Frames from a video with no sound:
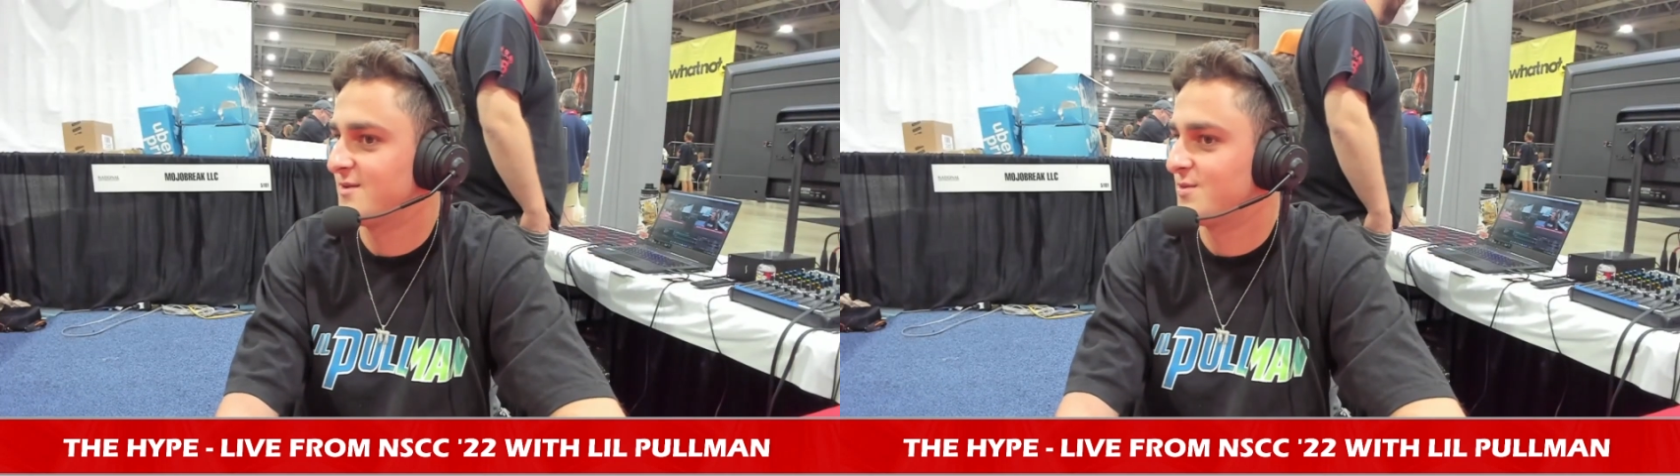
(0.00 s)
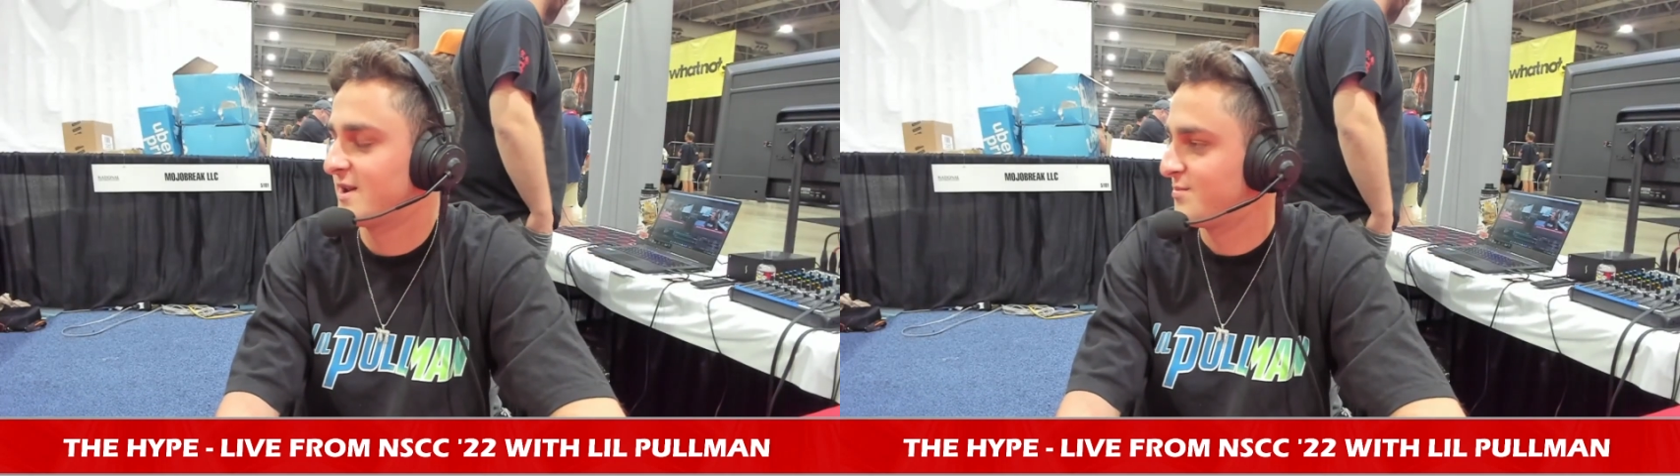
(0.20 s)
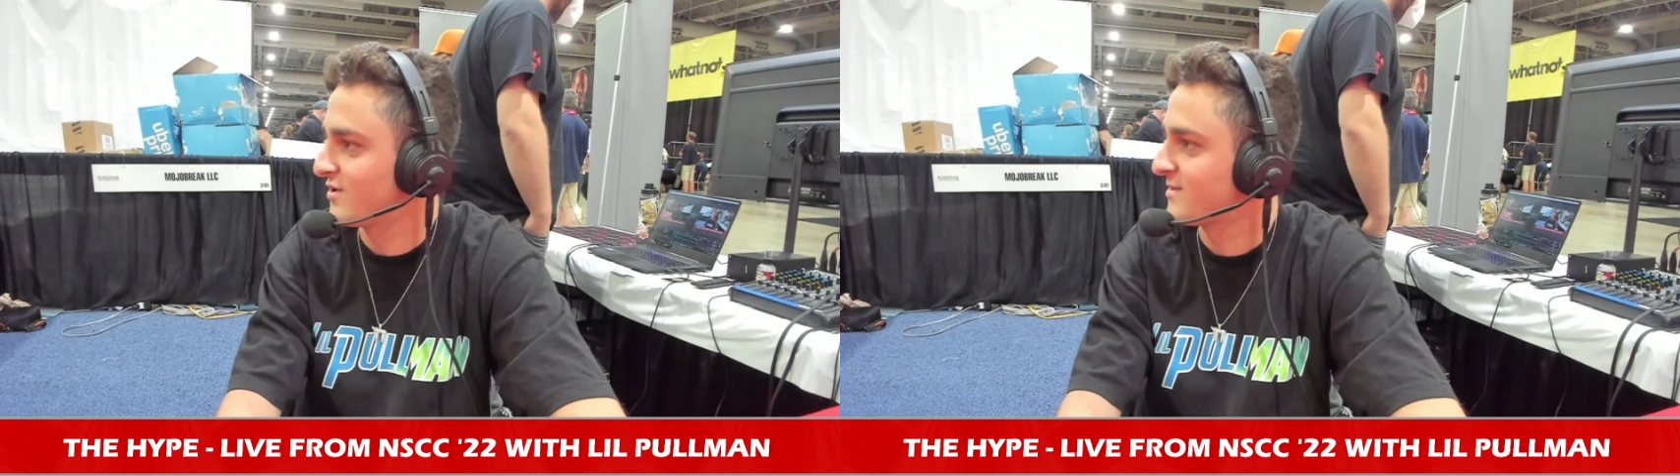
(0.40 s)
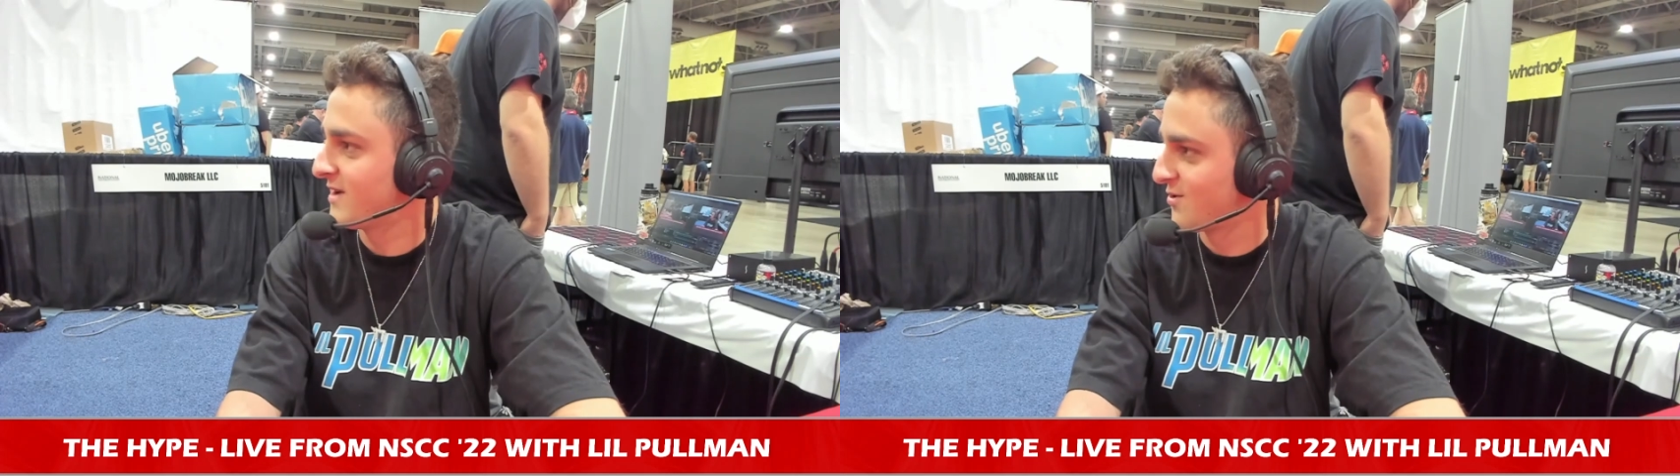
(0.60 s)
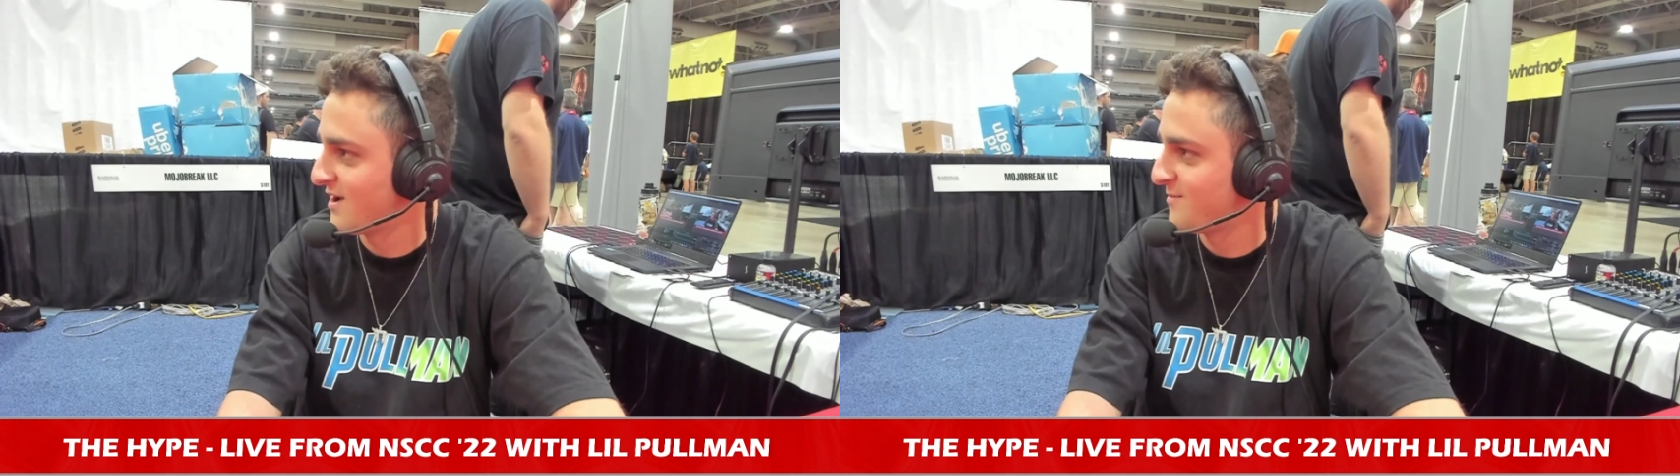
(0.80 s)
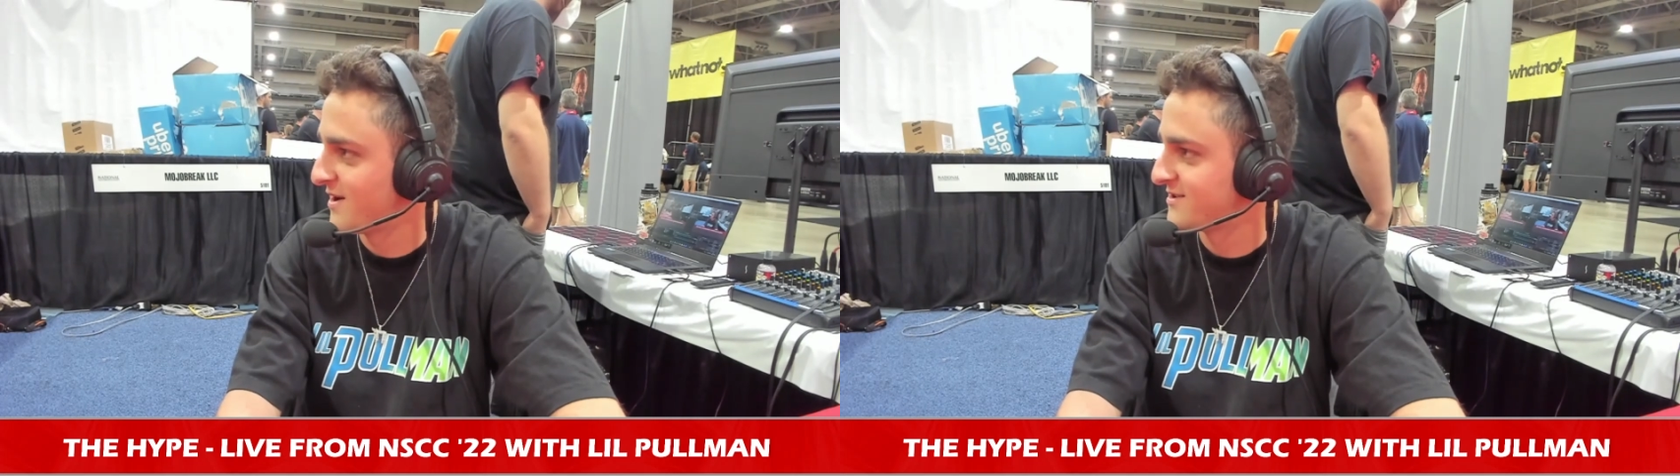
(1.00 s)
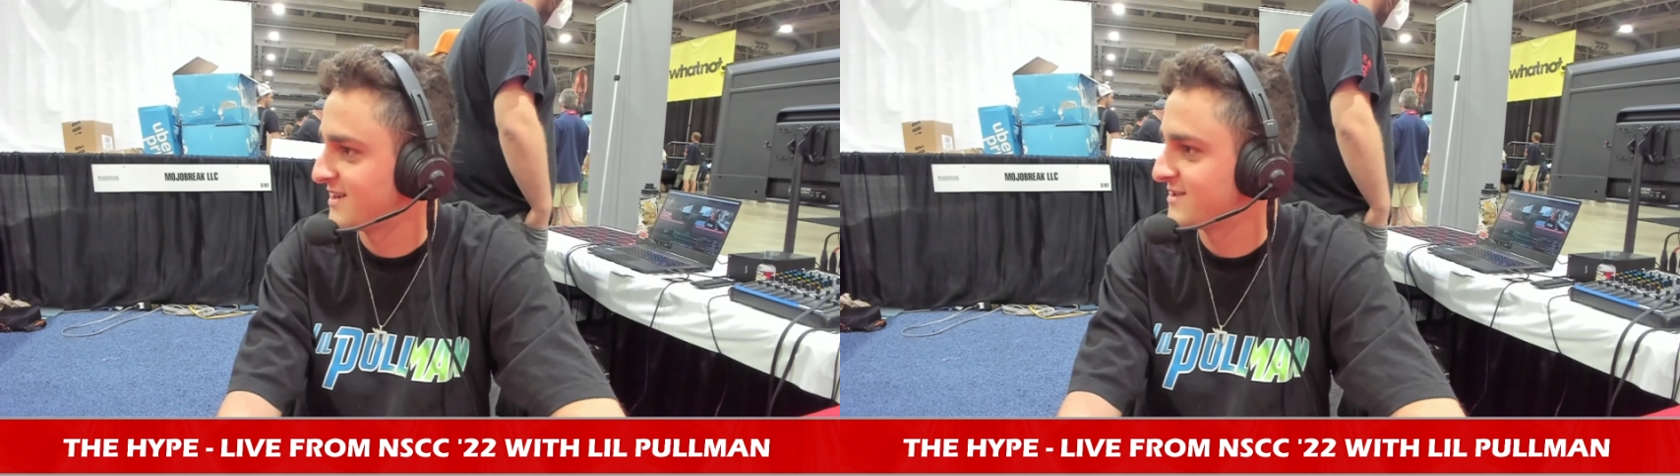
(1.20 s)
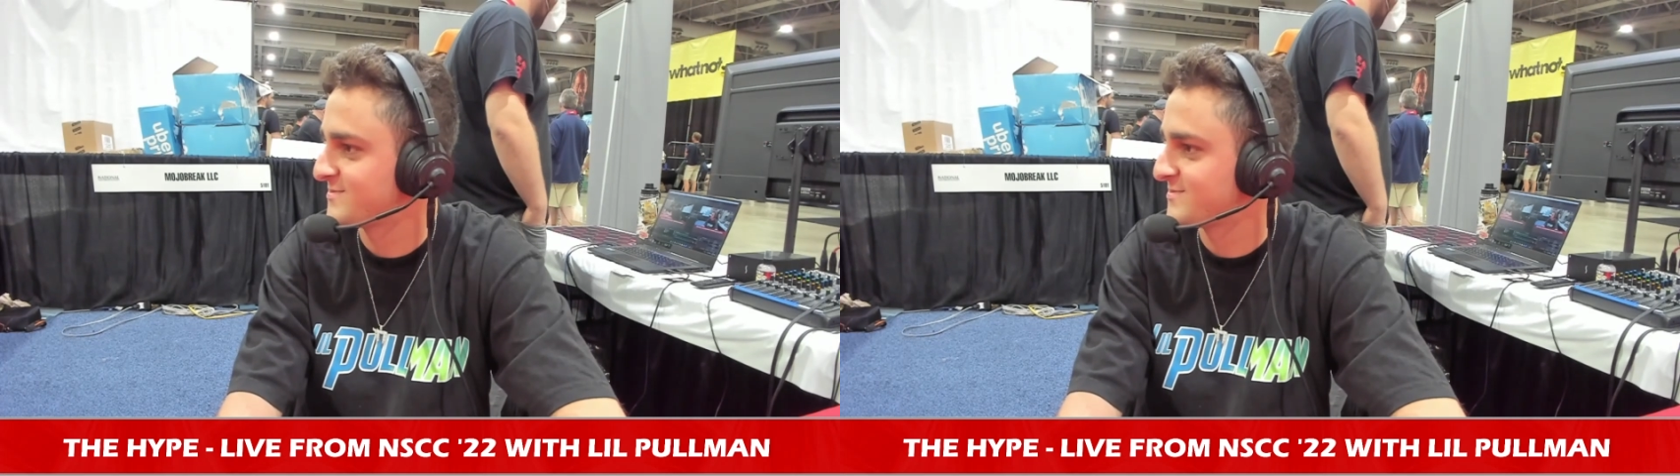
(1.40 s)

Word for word: when I broke in my grandparents' house.